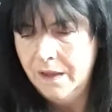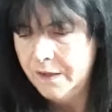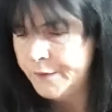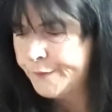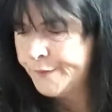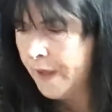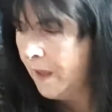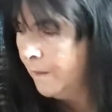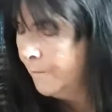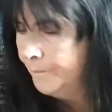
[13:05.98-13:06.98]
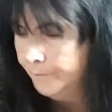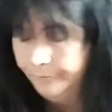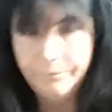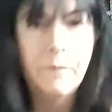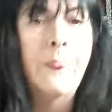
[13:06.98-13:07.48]
So
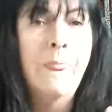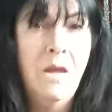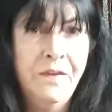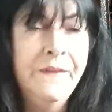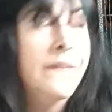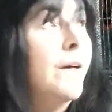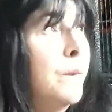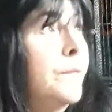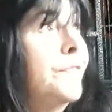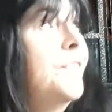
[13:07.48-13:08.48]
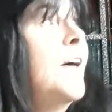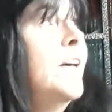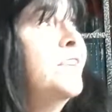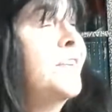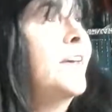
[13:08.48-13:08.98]
I think that
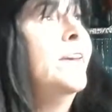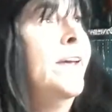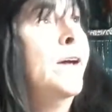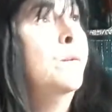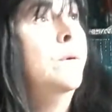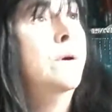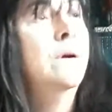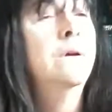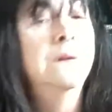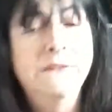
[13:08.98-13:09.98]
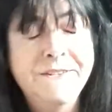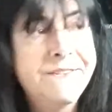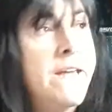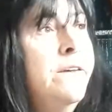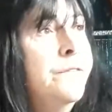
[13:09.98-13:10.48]
is it now.
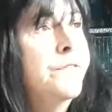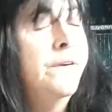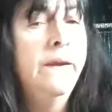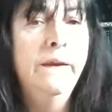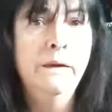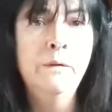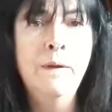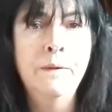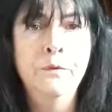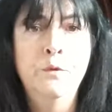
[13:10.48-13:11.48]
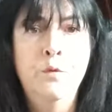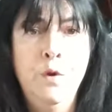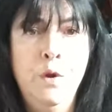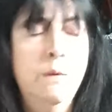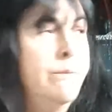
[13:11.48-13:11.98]
Safety around the
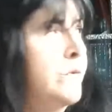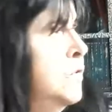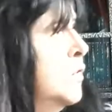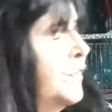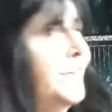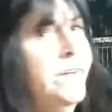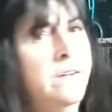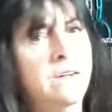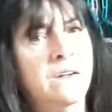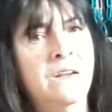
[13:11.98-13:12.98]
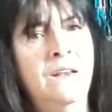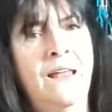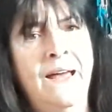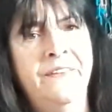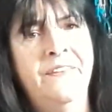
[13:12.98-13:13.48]
room, nothing
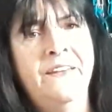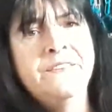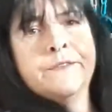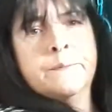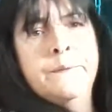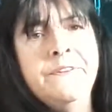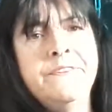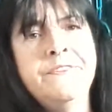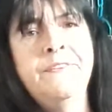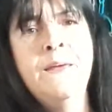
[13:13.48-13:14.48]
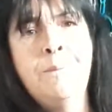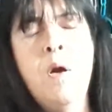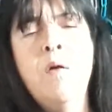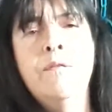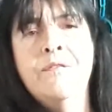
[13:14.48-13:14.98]
like this but they slip
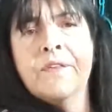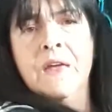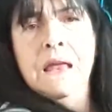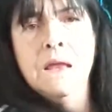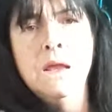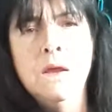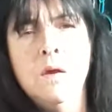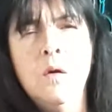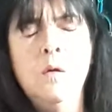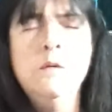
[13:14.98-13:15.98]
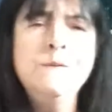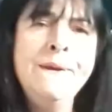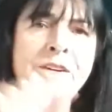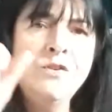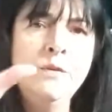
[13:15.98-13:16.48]
off. Always
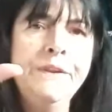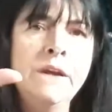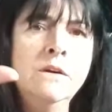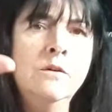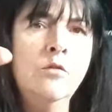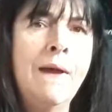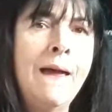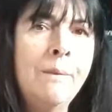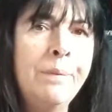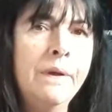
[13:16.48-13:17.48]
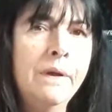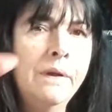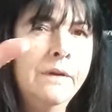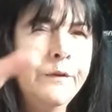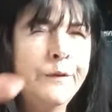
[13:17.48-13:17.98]
make sure they can grab
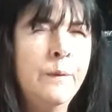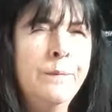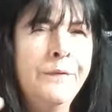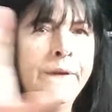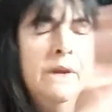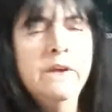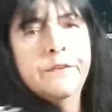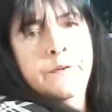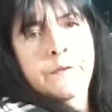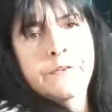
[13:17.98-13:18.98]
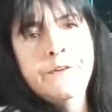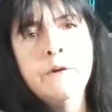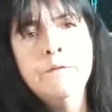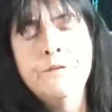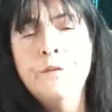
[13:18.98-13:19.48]
something so that they
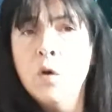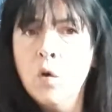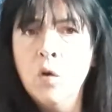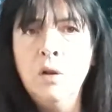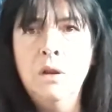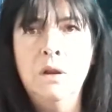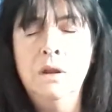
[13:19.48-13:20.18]
don't fall.